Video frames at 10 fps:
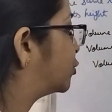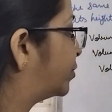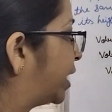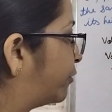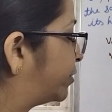So
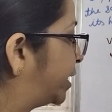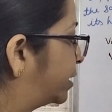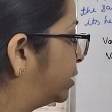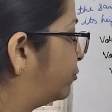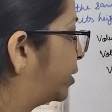we have
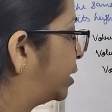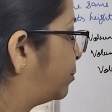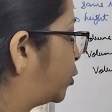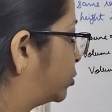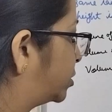taken 1
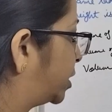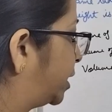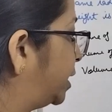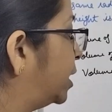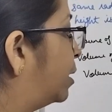upon
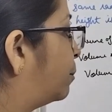3